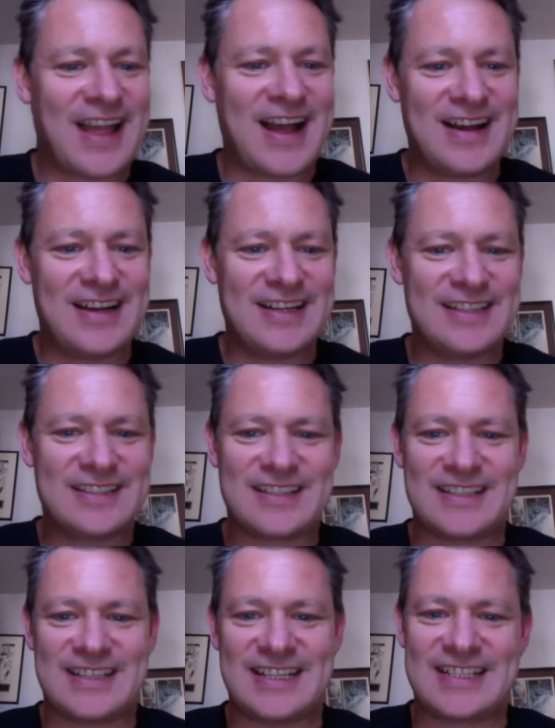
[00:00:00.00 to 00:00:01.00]
It's
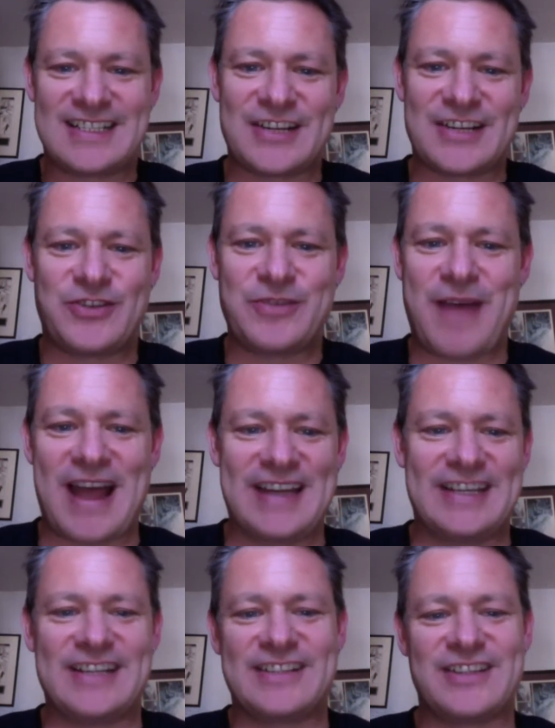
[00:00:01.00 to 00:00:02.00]
the essential
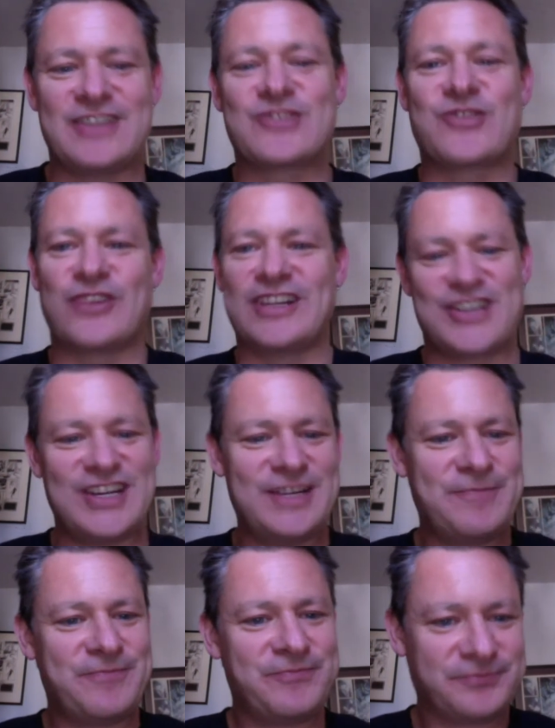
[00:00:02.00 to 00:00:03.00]
companion to the trilogy.
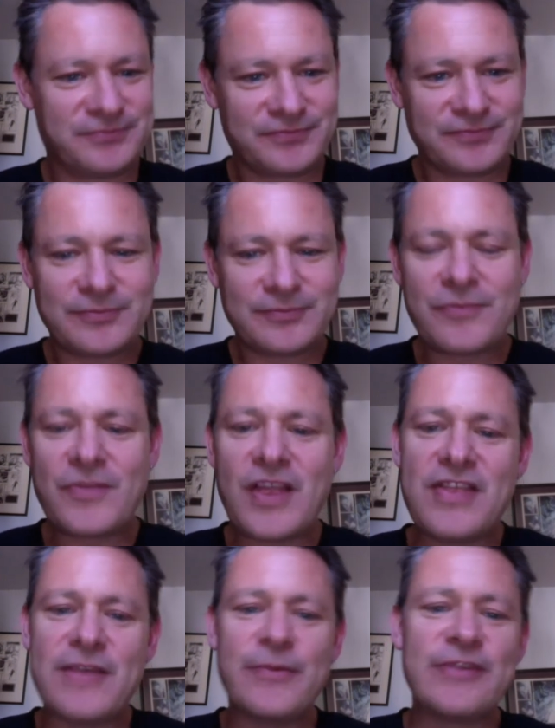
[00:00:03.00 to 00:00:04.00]

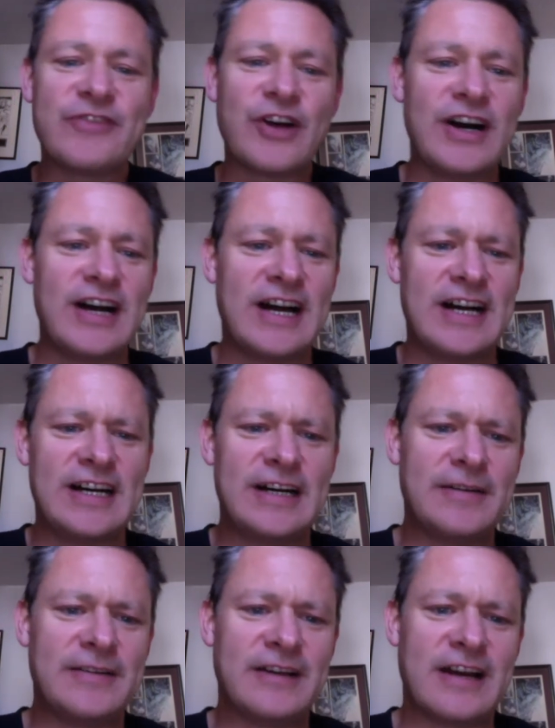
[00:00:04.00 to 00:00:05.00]
Then we've got
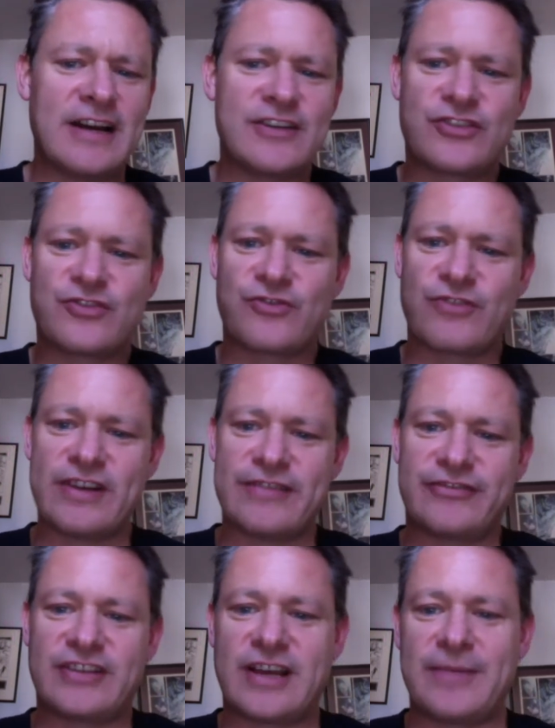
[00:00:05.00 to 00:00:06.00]

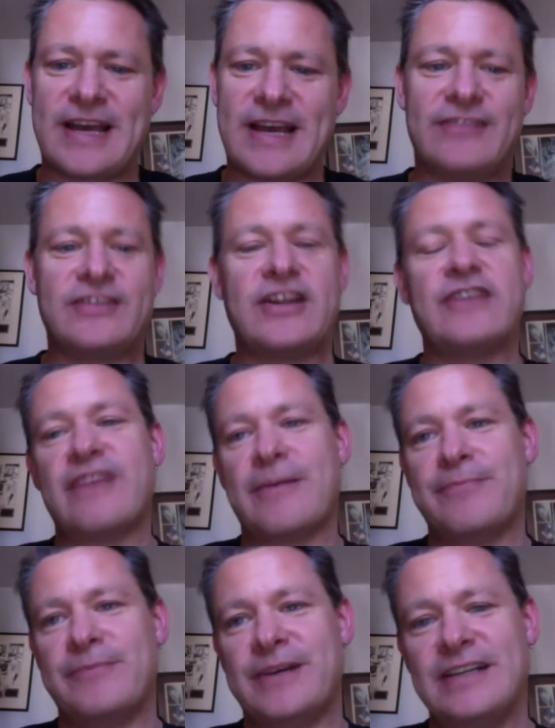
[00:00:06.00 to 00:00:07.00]
Adrift coming out in
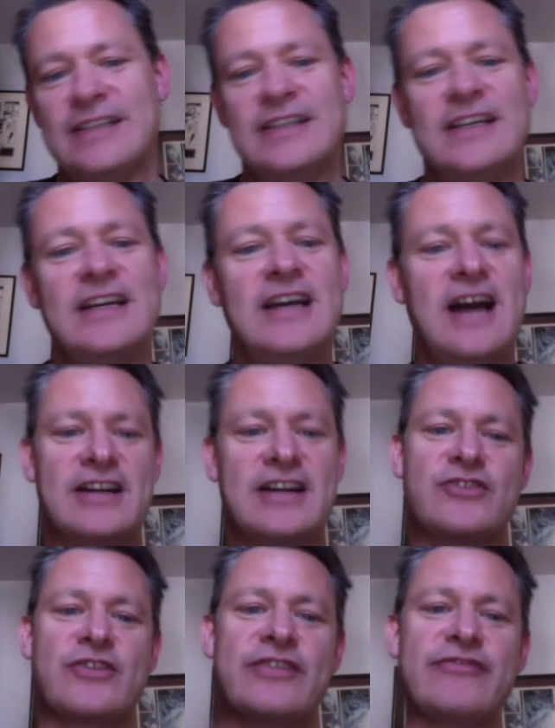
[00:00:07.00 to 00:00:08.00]
November, and
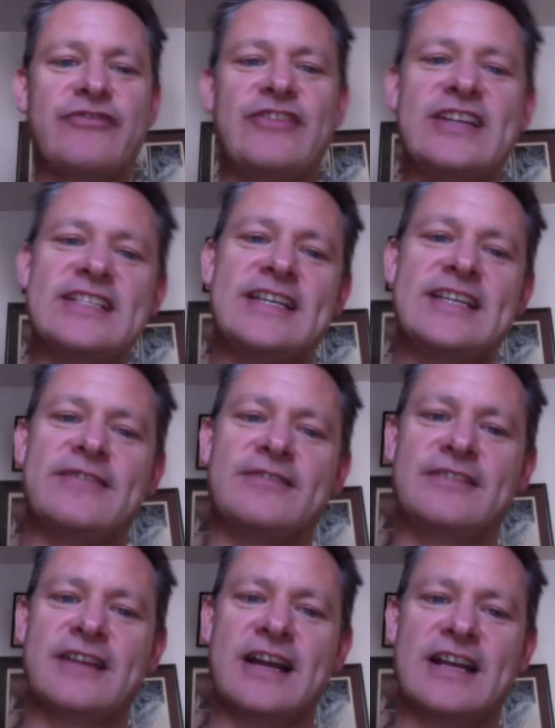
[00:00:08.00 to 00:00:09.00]
Adrift fits in
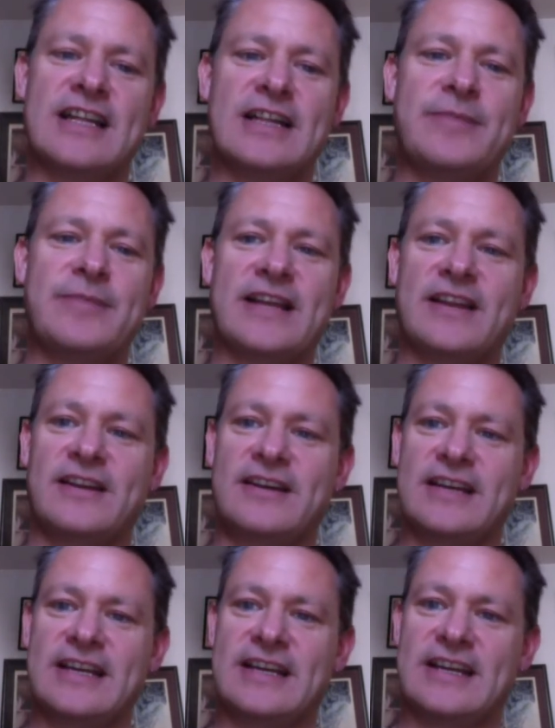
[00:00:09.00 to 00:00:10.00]
a little bit
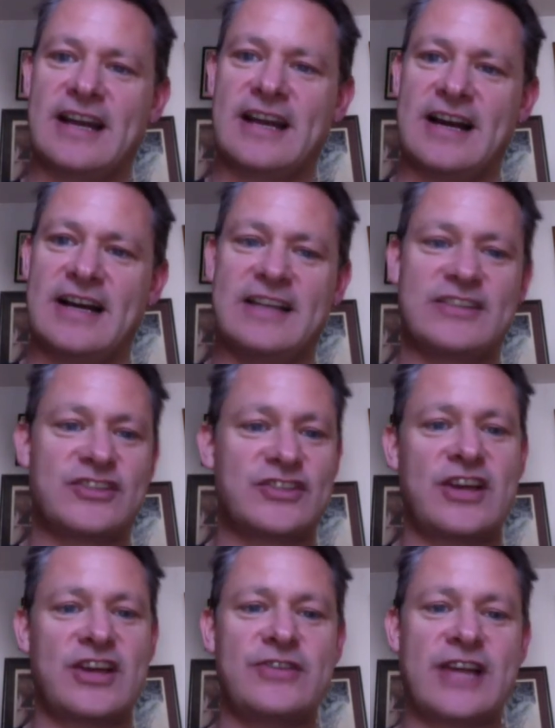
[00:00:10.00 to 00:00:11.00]
like Snow
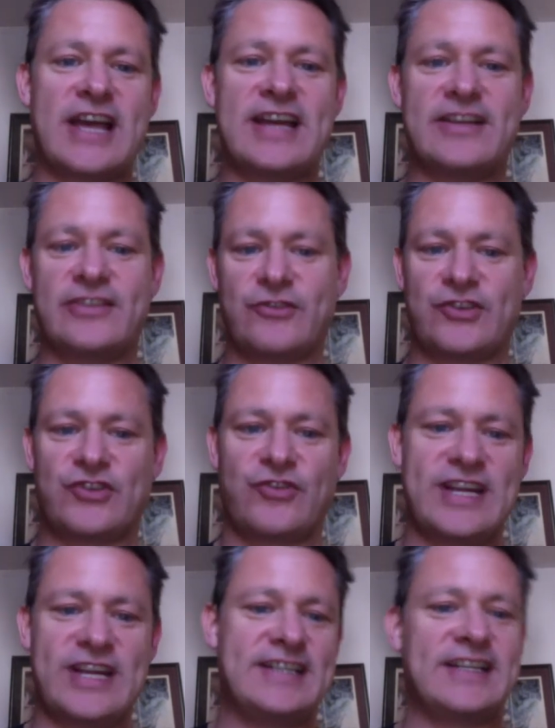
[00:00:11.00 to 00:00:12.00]
Day and The
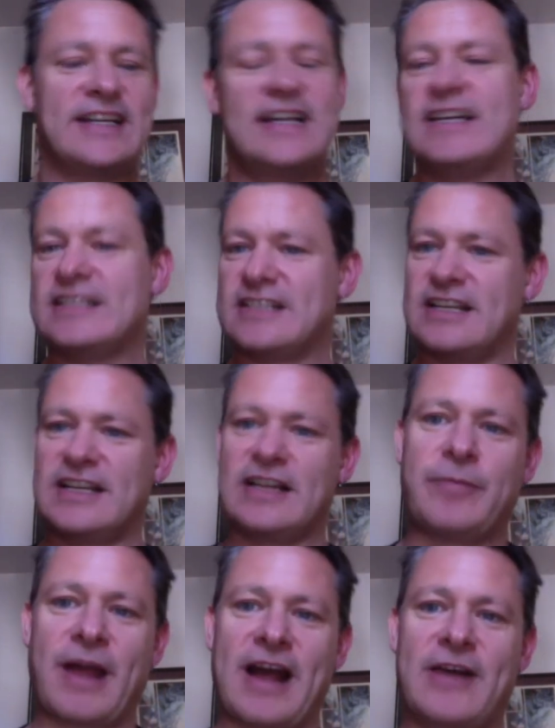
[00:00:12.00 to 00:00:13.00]
Retreat. It's a little black
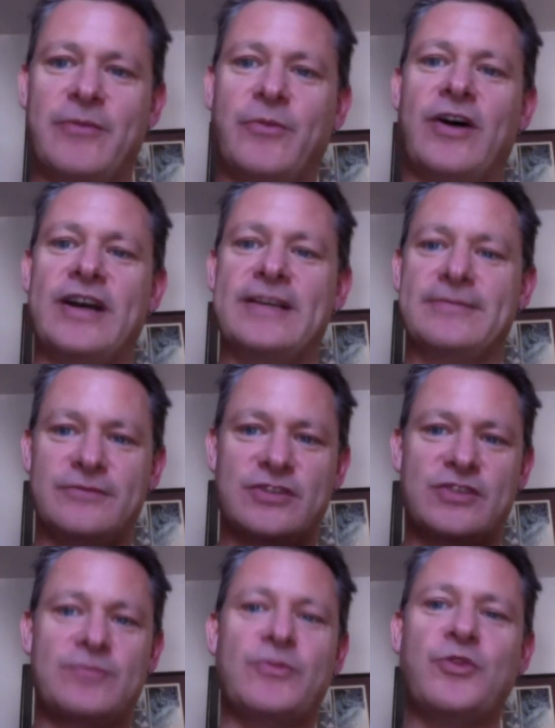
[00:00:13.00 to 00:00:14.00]
and white,
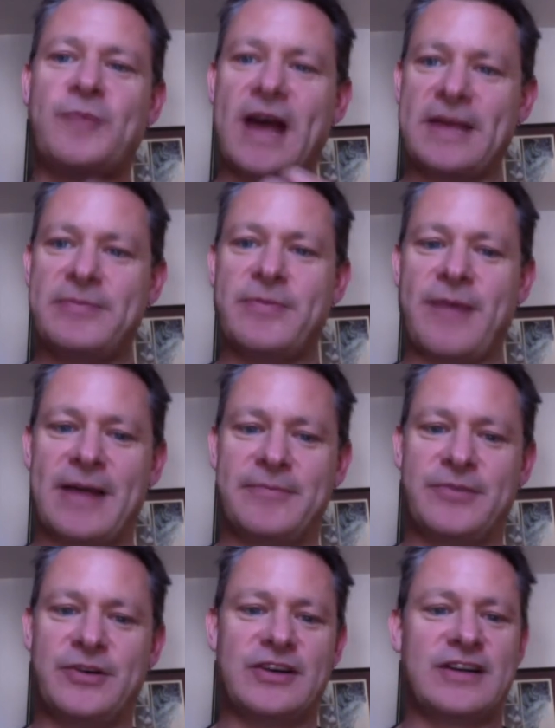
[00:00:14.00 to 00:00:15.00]
small paperback
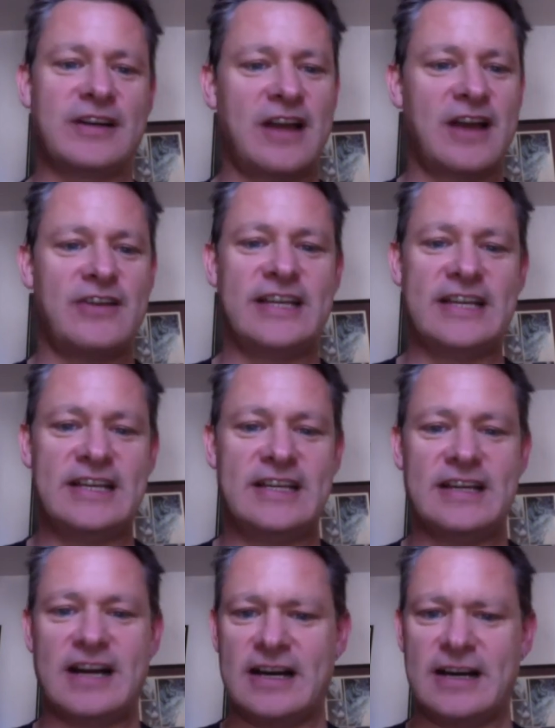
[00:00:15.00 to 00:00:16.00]
book, only
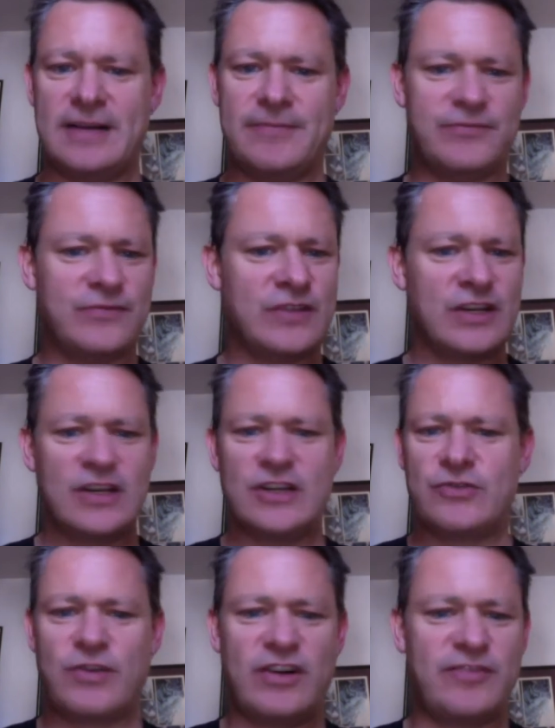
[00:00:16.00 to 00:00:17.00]

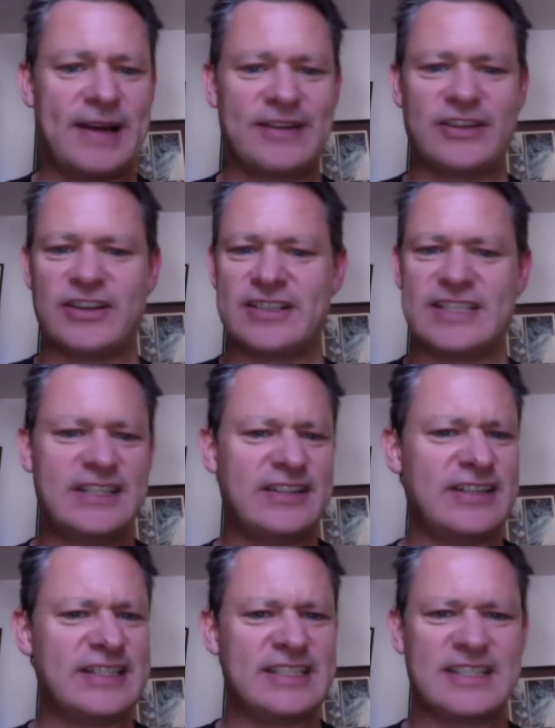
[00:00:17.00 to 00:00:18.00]
£12.99,
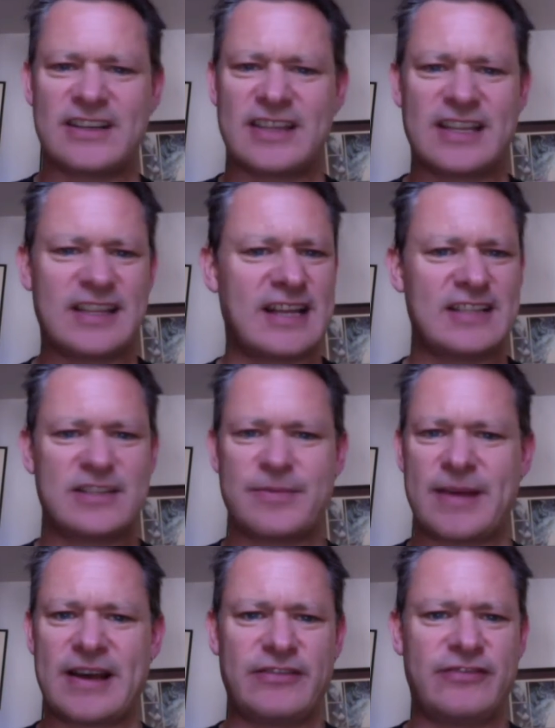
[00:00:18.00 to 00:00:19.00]
so I think that's
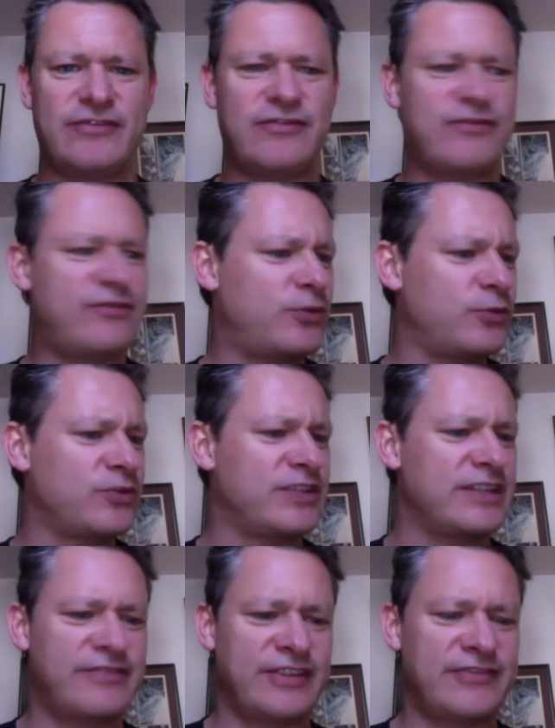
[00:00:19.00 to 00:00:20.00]
about $15,
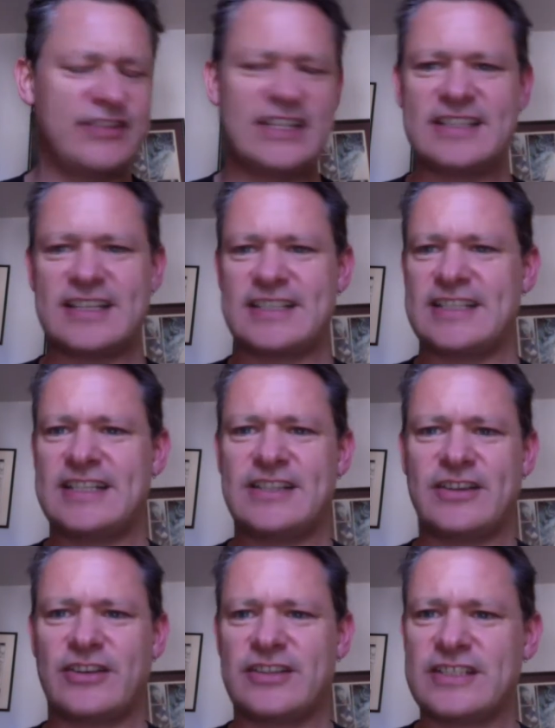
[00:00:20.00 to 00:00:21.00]
$16,
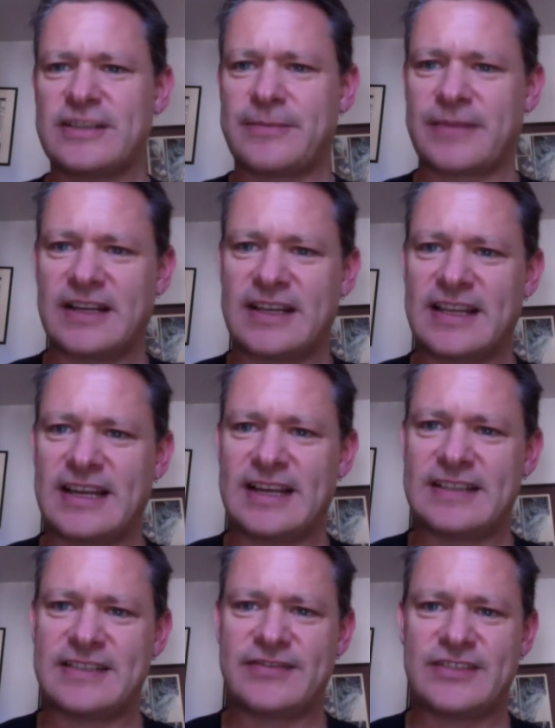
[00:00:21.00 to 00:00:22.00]
something like that,
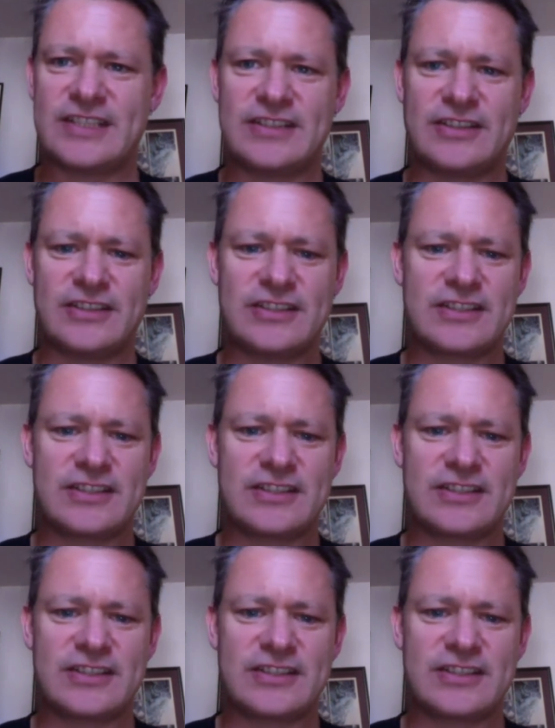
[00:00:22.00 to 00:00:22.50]
$17.